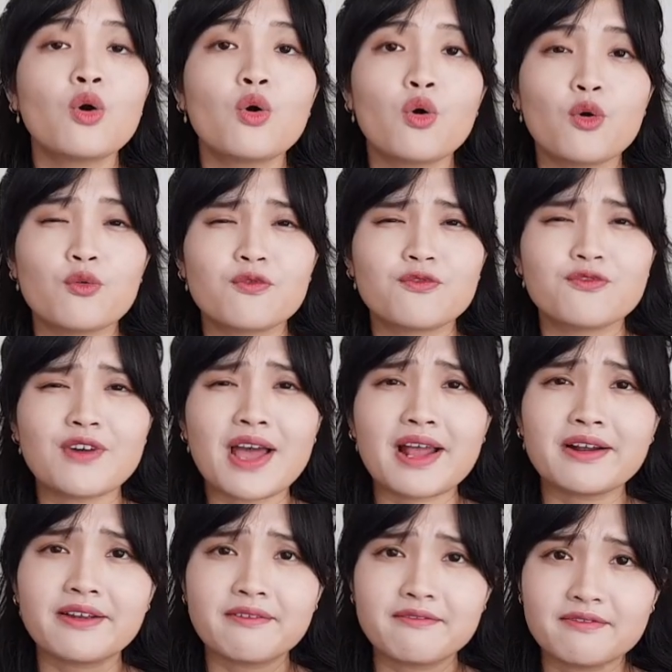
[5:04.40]
or
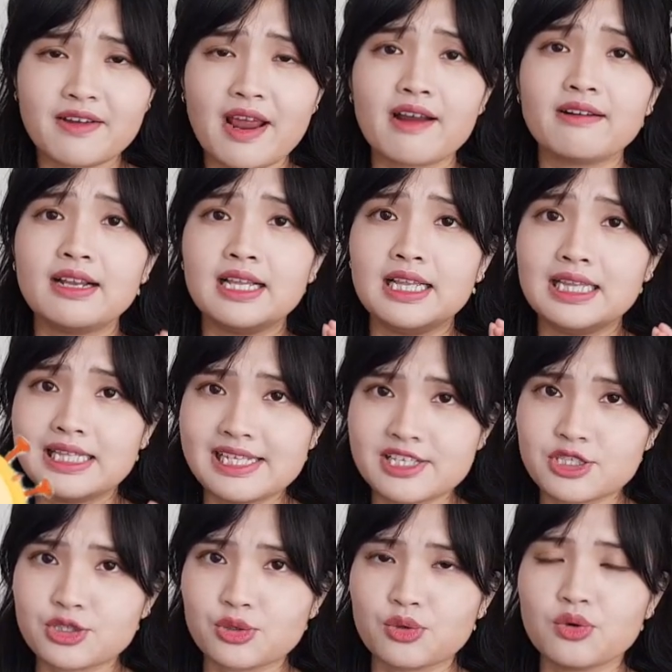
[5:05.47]
very
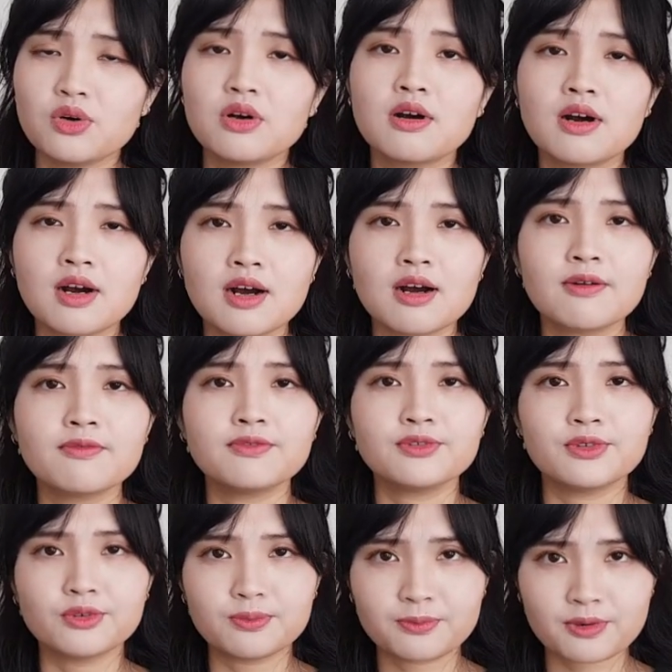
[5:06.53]
little
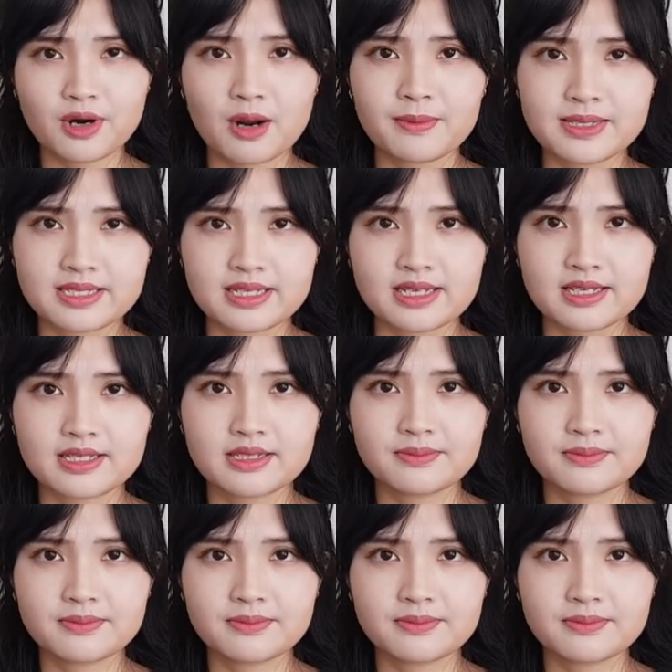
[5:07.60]
harmful properties.